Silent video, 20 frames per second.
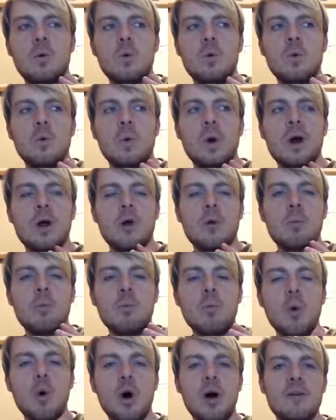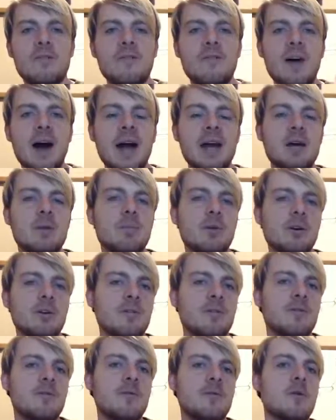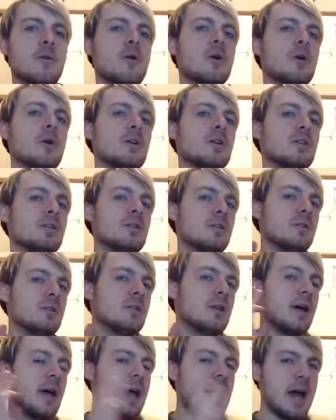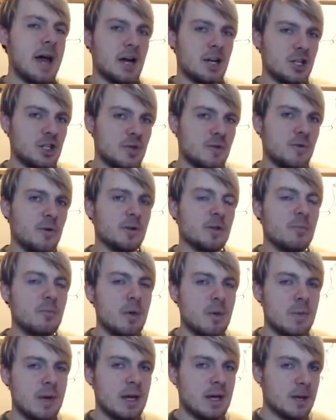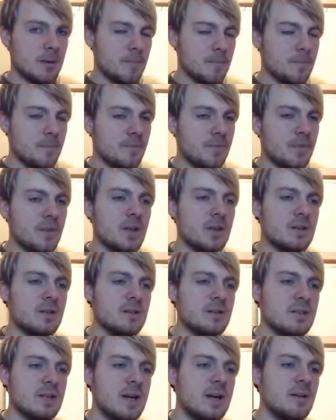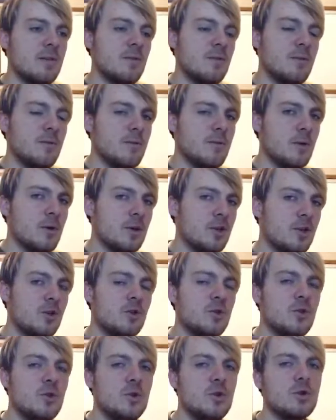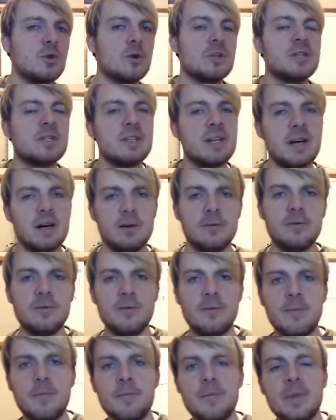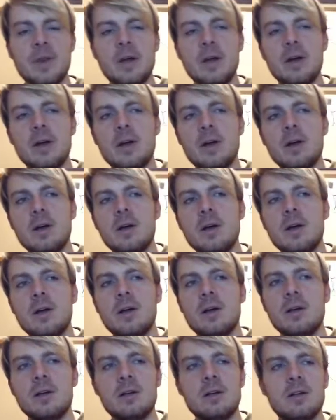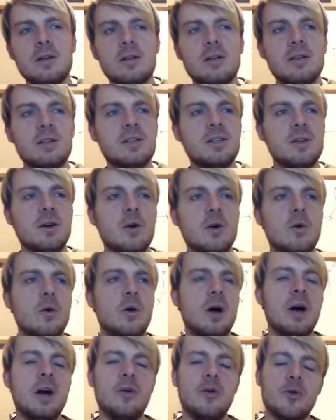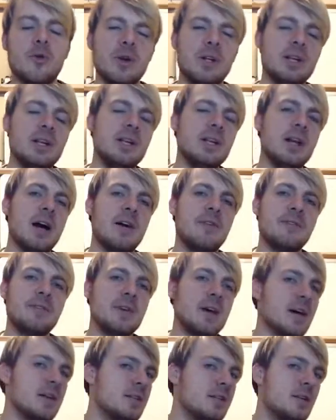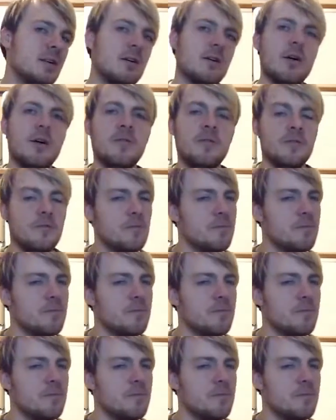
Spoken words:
were more viable for the Ash, for the Mimic, than for you yourself. So I really love the idea of